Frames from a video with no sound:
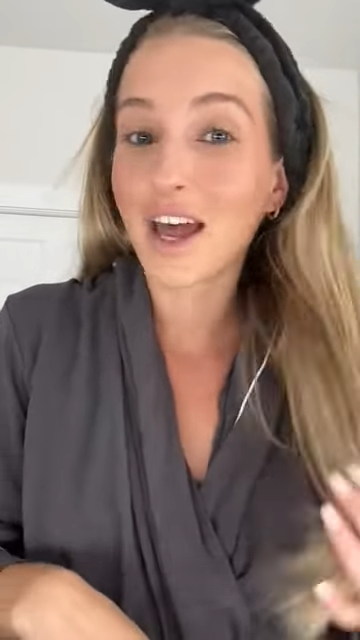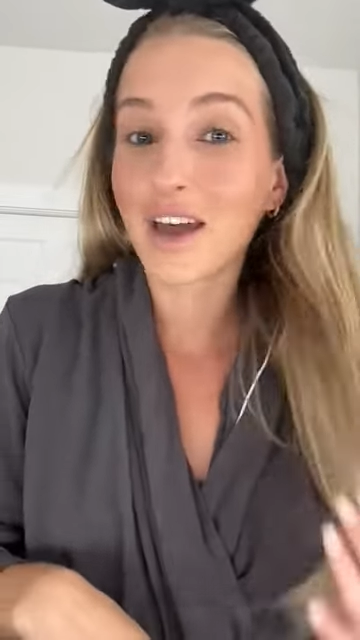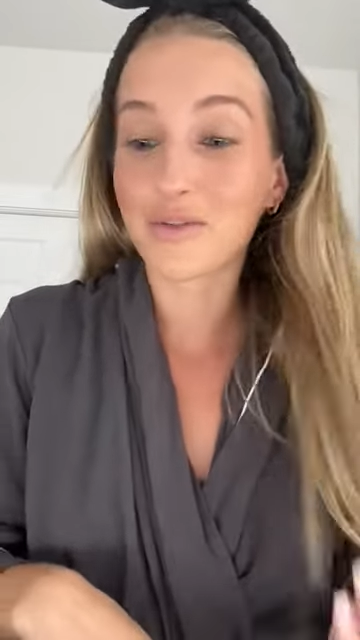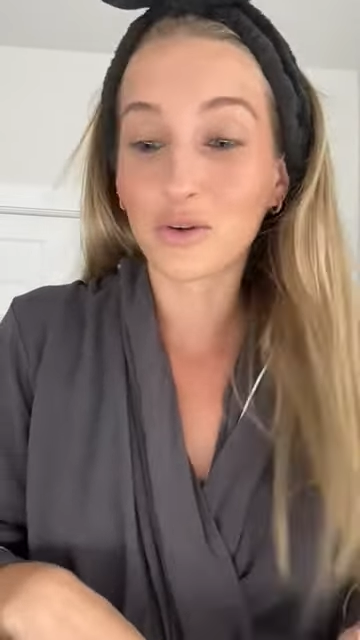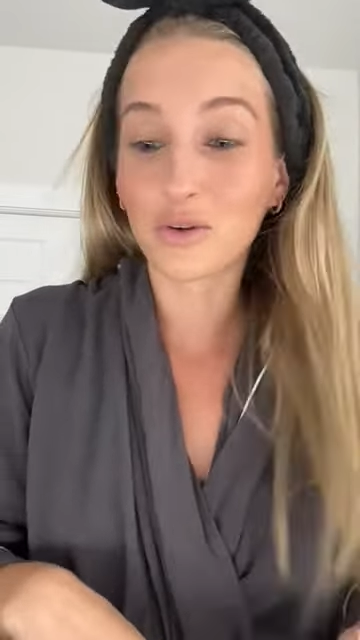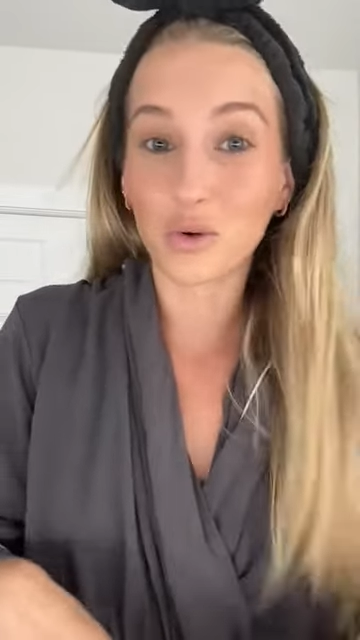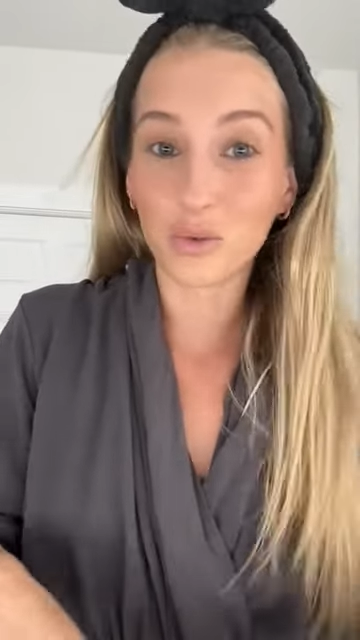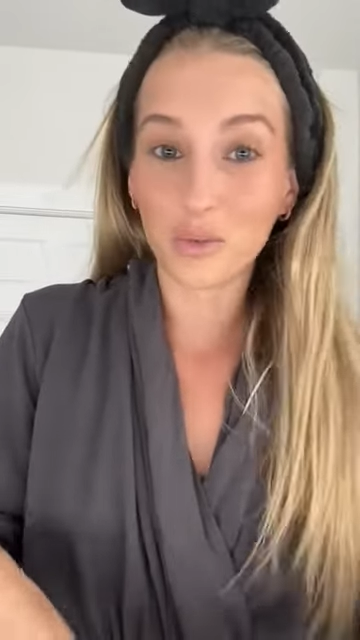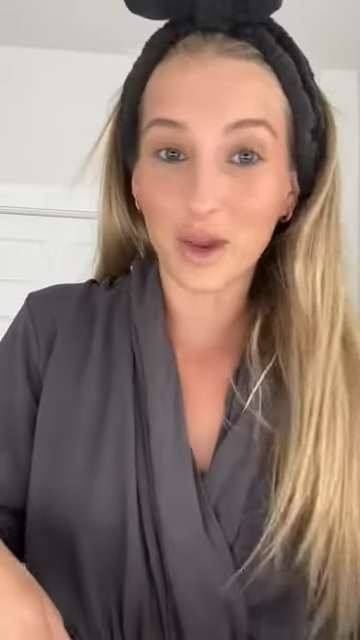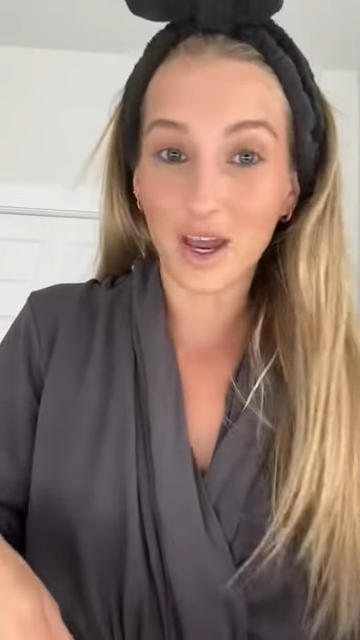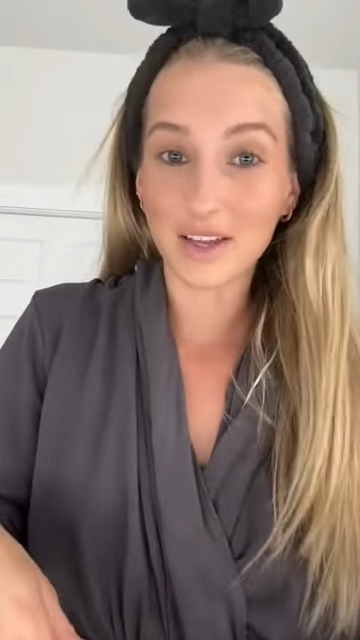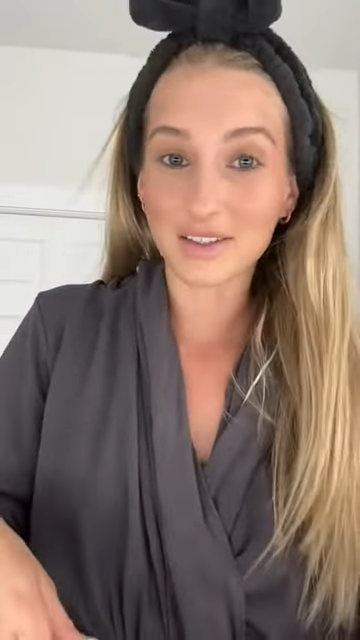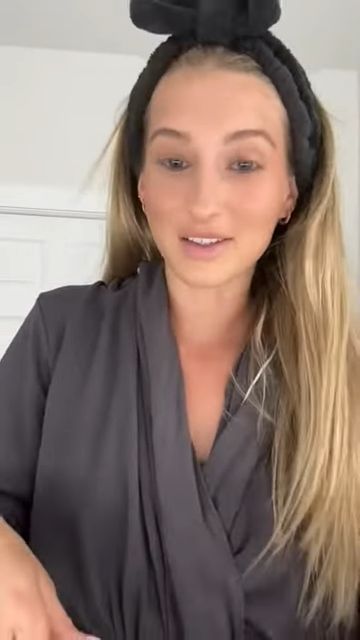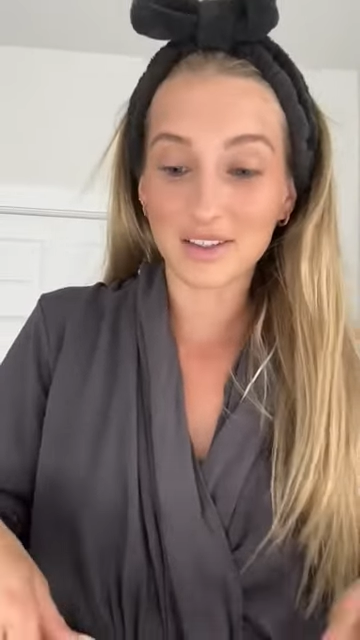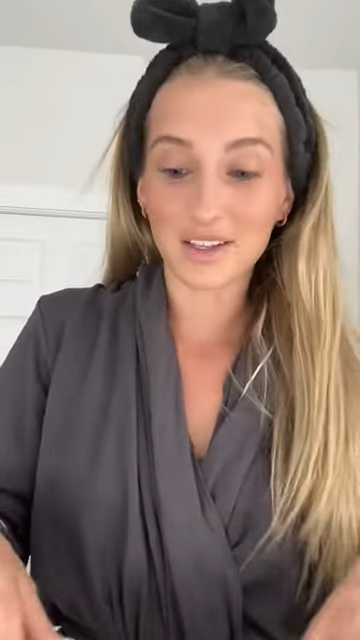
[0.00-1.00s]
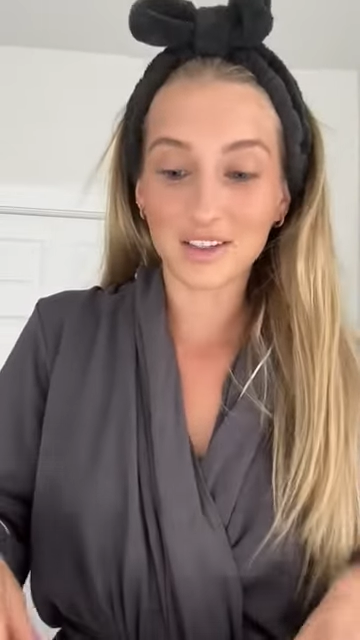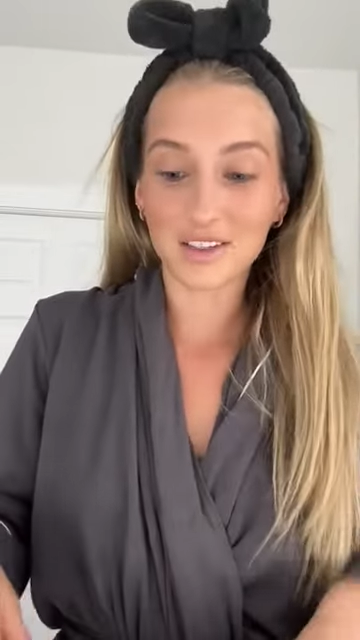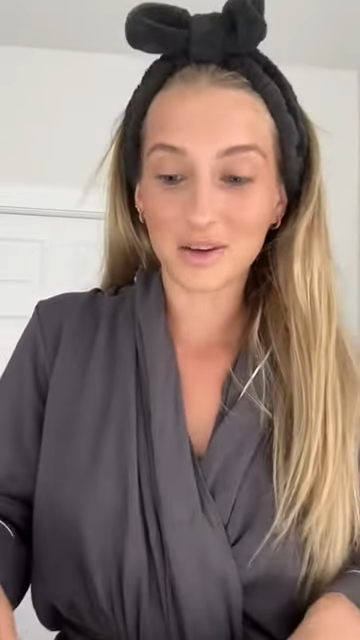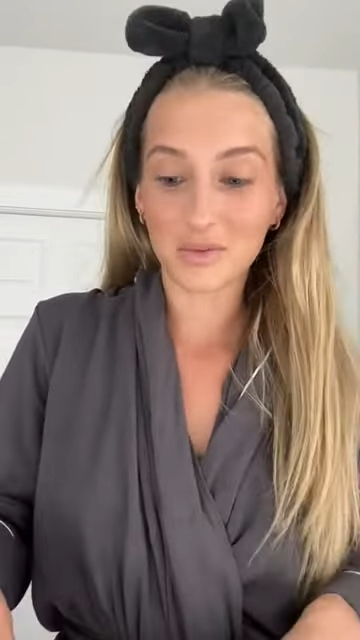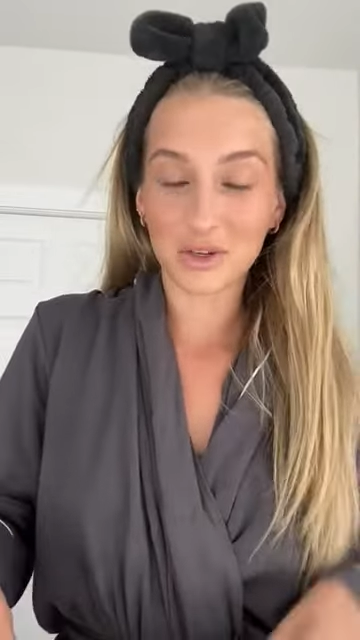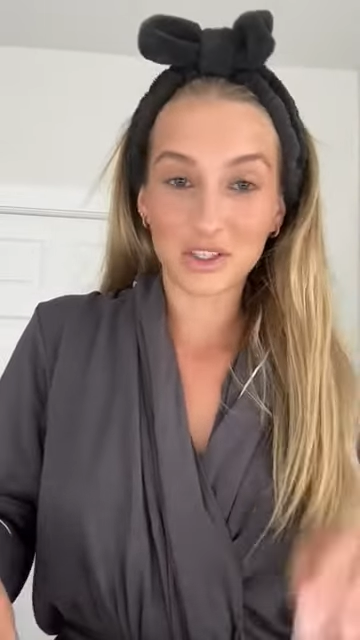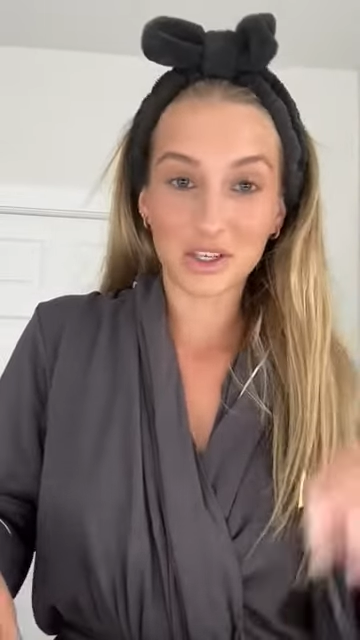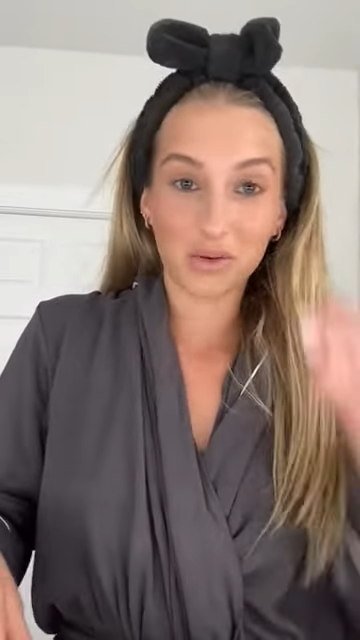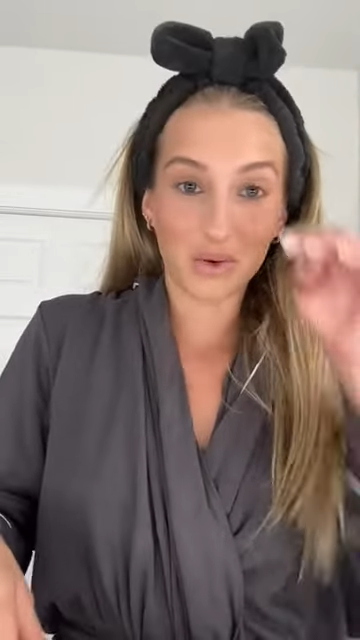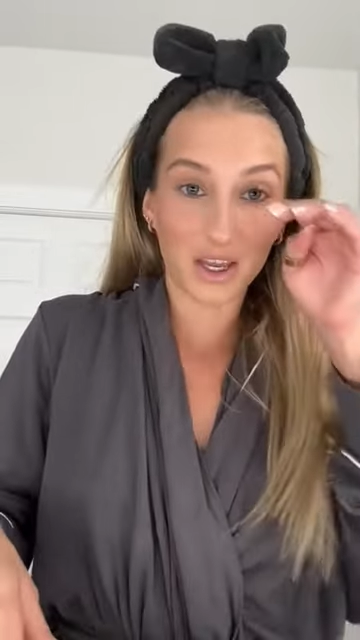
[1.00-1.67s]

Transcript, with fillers: have gold passes. That's how much I